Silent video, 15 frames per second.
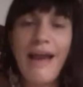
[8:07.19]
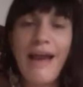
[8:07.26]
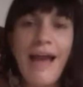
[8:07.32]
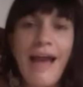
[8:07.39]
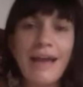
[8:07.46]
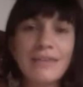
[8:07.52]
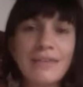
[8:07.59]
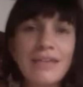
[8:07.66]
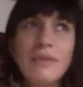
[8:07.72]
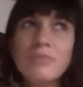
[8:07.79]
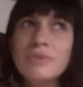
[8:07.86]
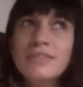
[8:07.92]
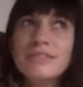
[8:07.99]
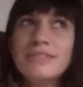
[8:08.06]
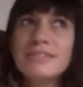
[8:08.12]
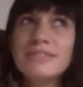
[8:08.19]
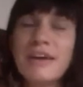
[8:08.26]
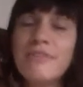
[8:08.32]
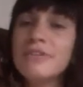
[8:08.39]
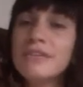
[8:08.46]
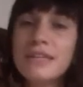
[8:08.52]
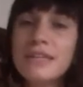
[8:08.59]
And that was
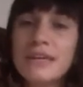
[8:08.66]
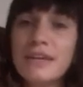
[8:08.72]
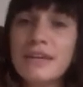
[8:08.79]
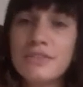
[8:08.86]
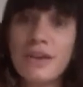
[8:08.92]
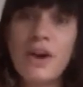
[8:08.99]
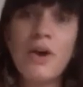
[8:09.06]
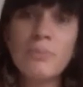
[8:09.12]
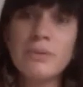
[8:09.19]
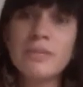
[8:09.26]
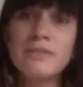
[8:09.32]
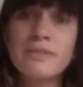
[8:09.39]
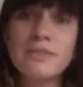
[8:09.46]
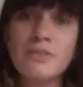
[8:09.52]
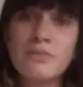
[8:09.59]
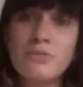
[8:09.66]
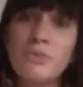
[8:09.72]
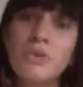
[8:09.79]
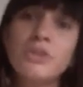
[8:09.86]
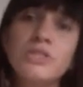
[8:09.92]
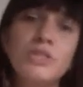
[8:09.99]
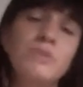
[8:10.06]
definitely the opposite of
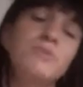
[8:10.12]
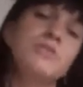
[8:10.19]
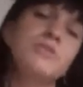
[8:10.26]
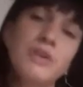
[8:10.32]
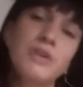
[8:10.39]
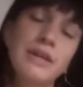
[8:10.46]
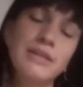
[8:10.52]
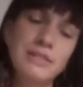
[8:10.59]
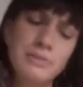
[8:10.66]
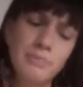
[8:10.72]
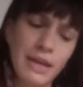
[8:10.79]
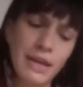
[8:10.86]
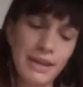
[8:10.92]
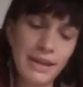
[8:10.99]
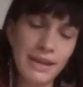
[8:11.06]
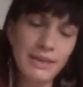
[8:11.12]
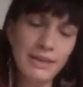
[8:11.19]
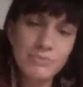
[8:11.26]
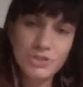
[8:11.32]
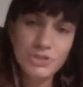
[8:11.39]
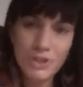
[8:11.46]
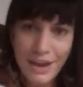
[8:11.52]
what she was trying to be. And I
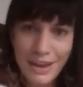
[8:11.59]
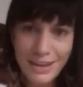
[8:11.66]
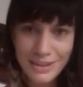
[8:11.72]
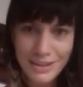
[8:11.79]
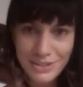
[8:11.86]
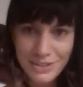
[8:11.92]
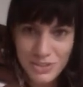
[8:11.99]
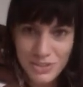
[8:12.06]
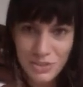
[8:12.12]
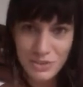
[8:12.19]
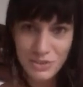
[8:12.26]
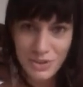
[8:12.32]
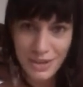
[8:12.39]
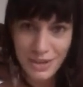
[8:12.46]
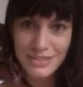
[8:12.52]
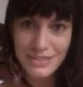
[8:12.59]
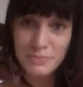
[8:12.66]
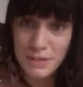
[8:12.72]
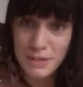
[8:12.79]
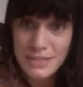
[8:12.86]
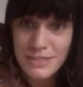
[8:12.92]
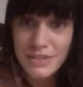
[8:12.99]
kept trying to
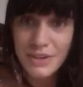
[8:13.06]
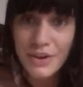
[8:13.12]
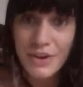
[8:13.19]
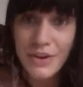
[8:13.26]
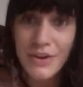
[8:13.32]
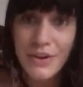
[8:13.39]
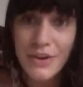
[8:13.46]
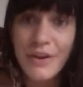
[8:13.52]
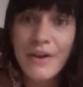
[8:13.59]
express to her